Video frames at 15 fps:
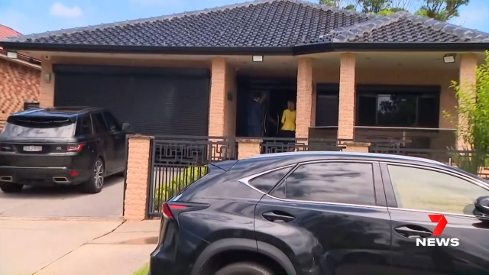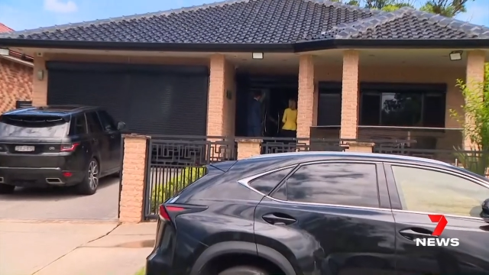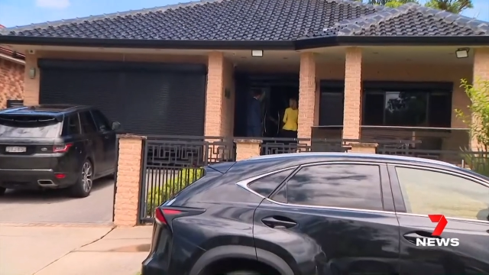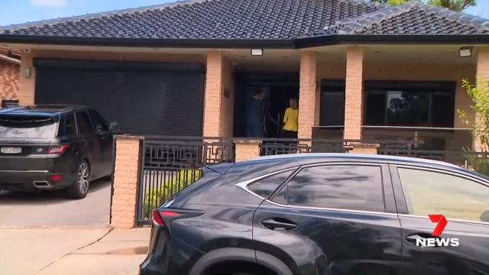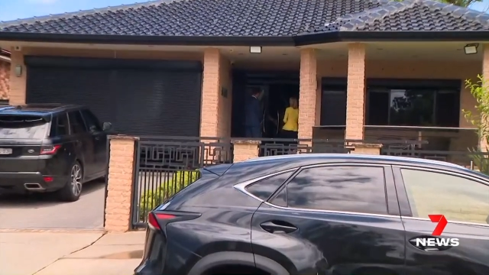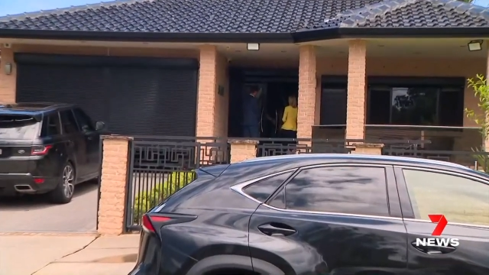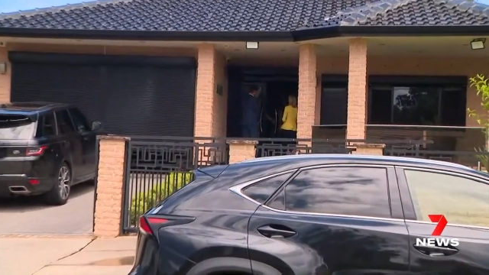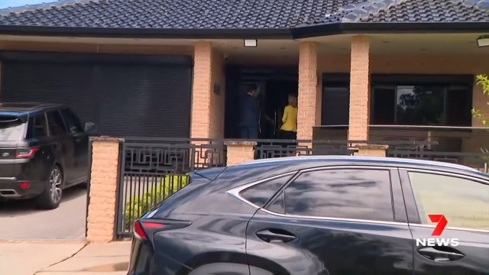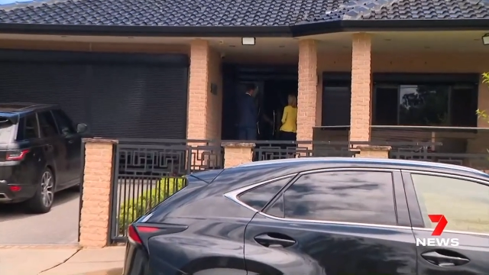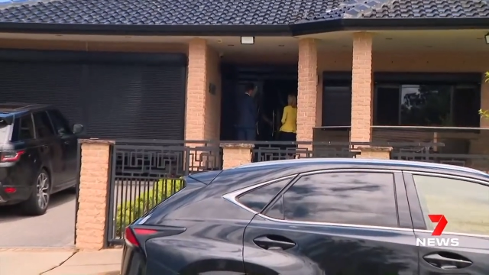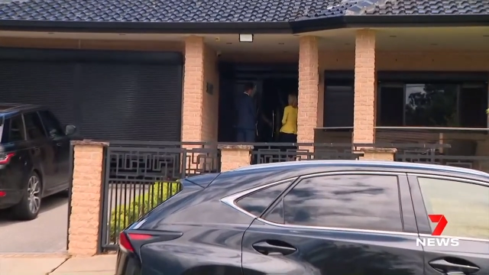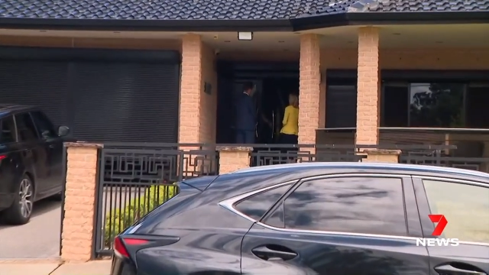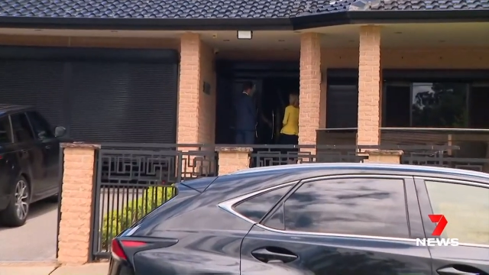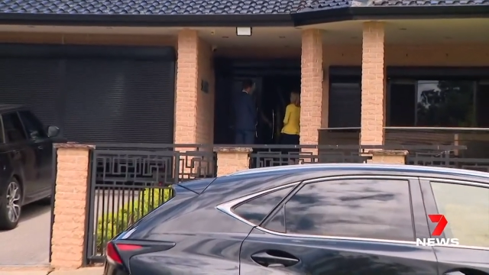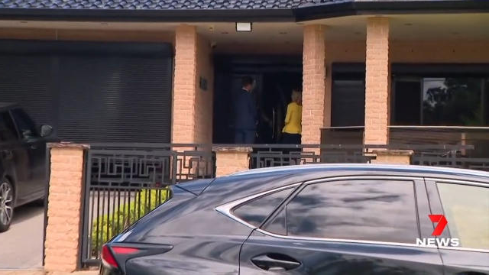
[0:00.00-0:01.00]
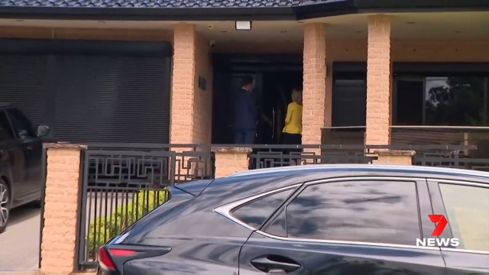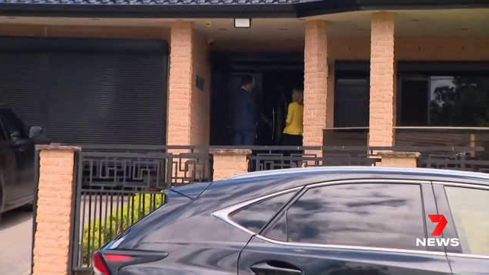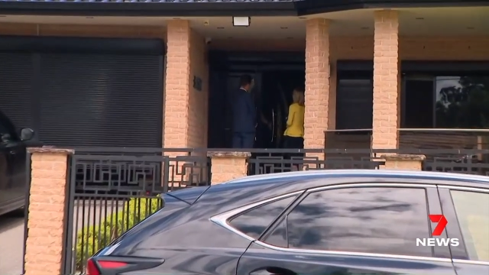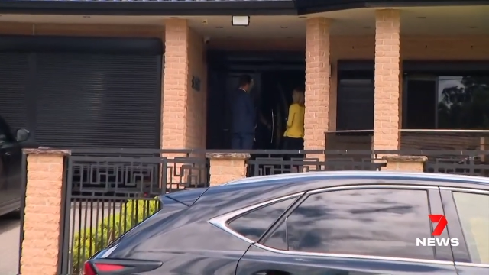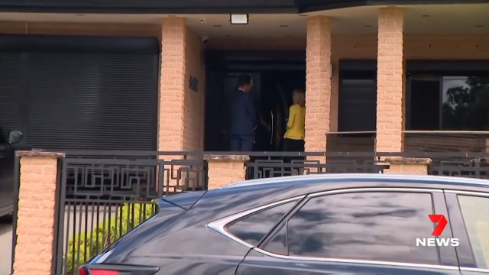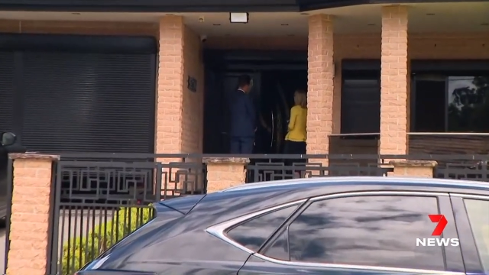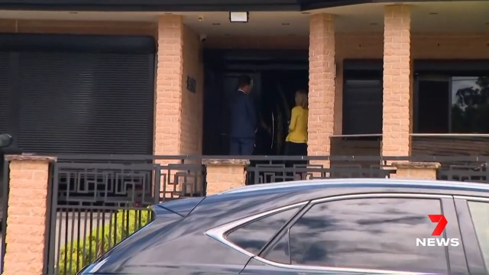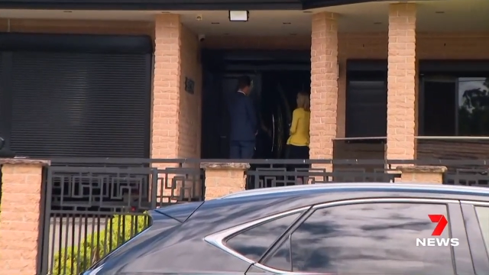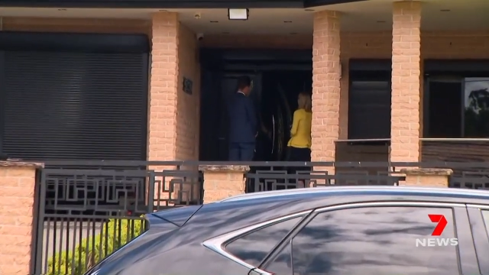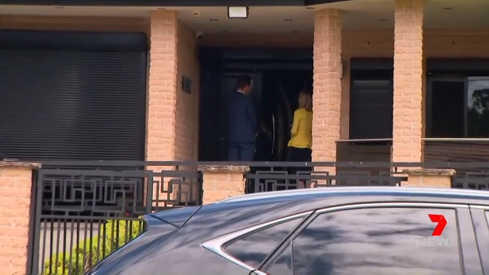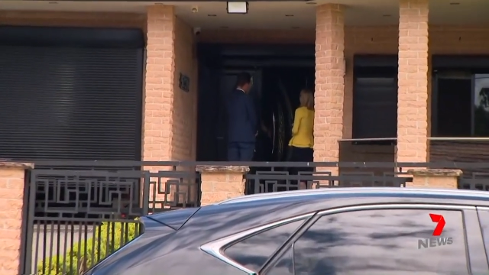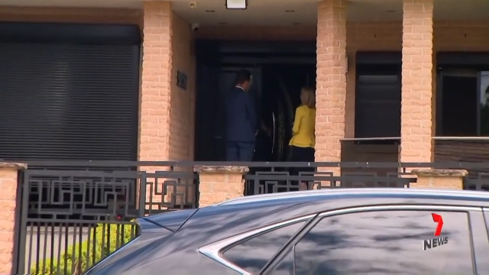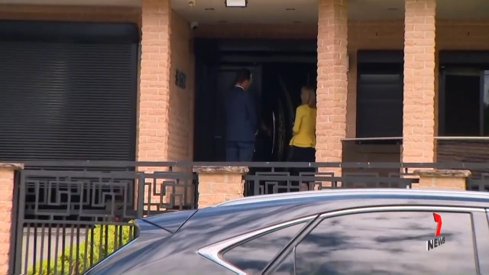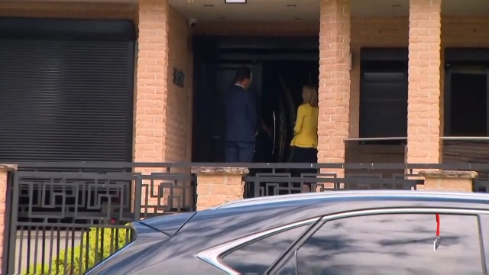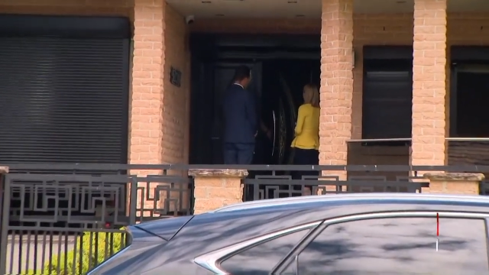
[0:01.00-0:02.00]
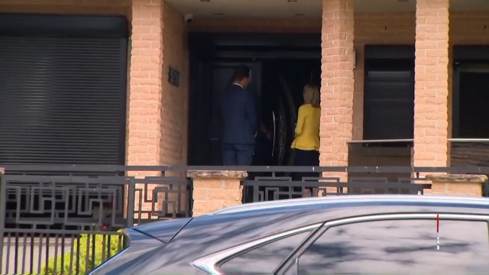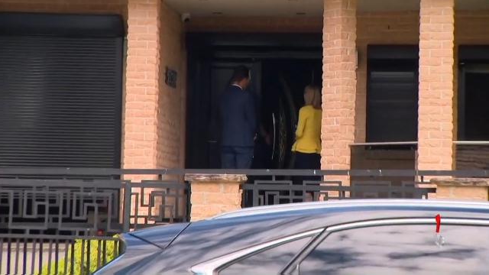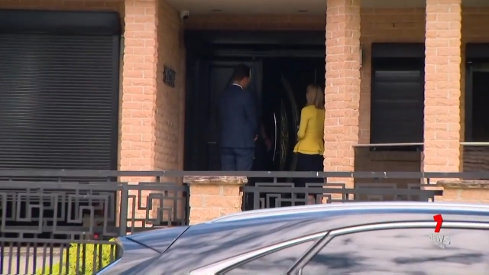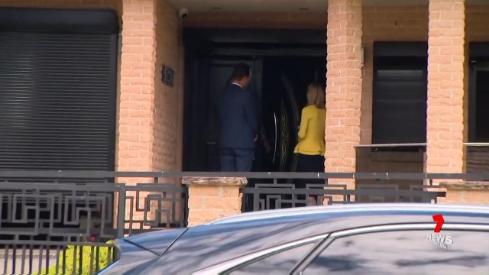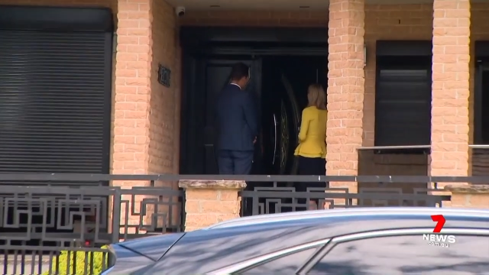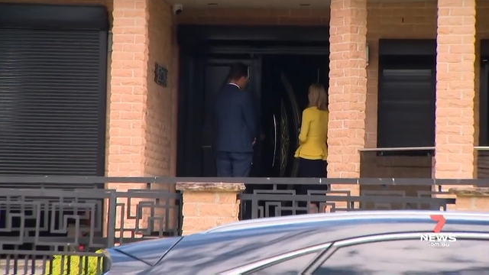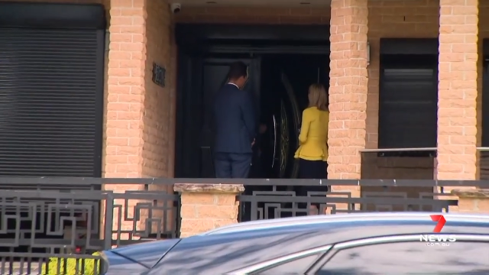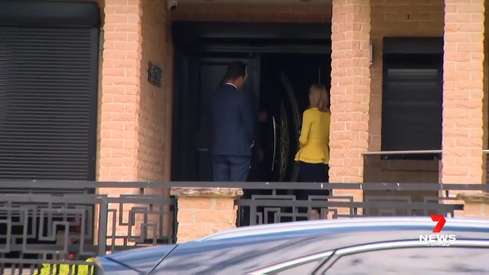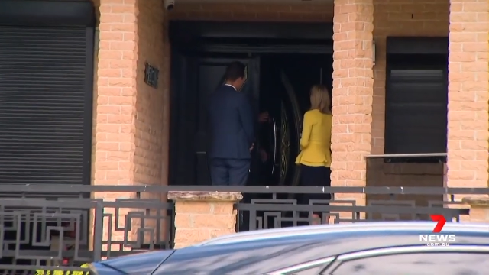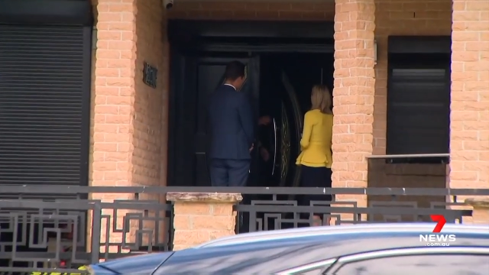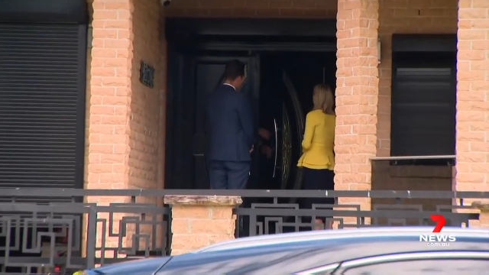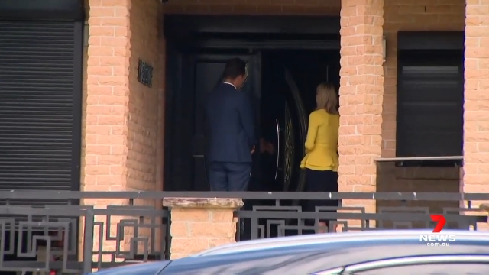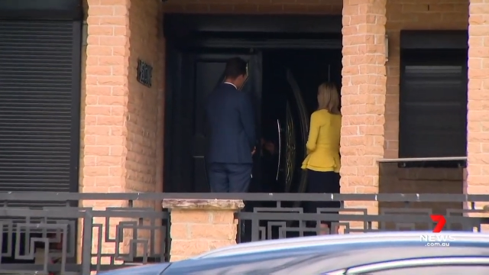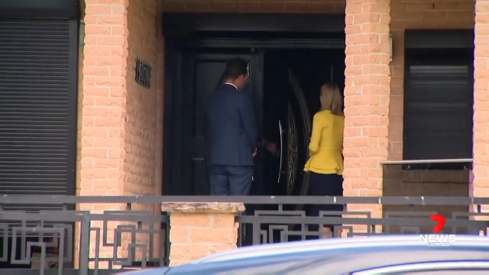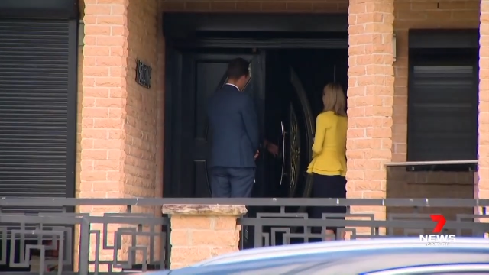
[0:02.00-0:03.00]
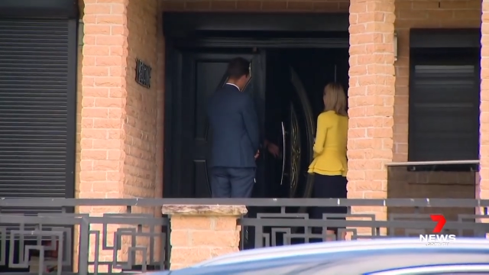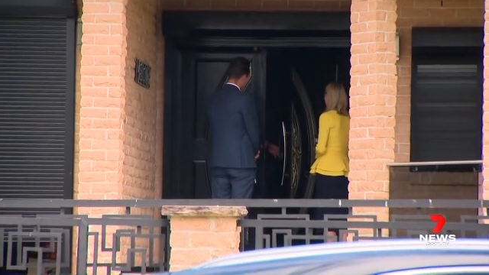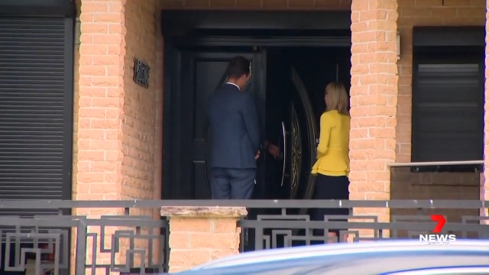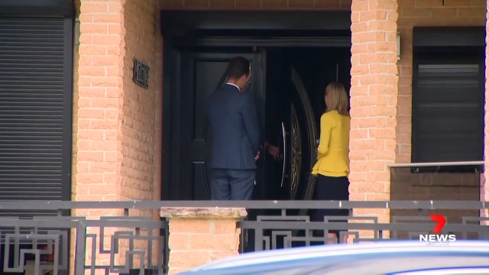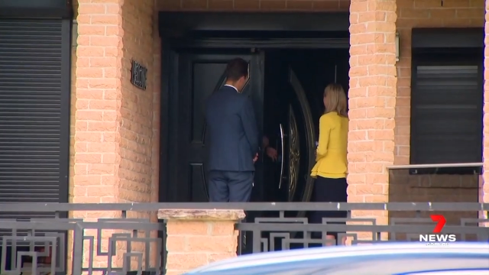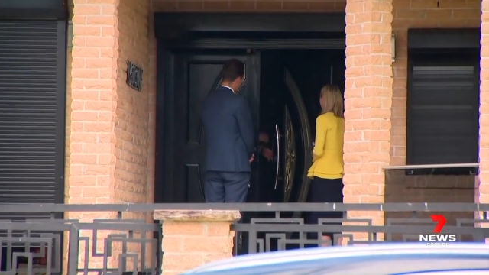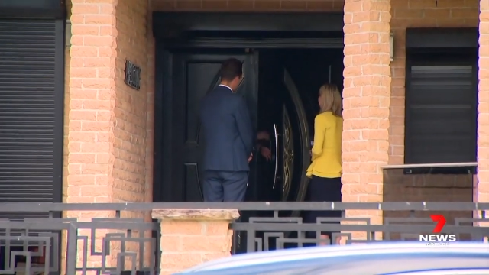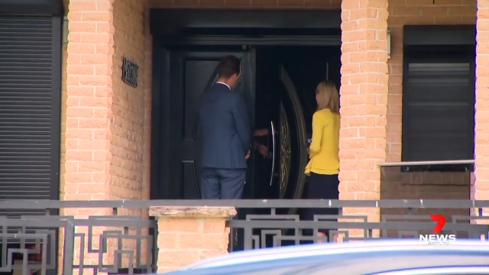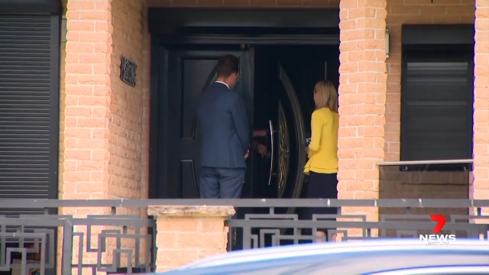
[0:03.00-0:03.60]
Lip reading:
[unreadable: no face in view]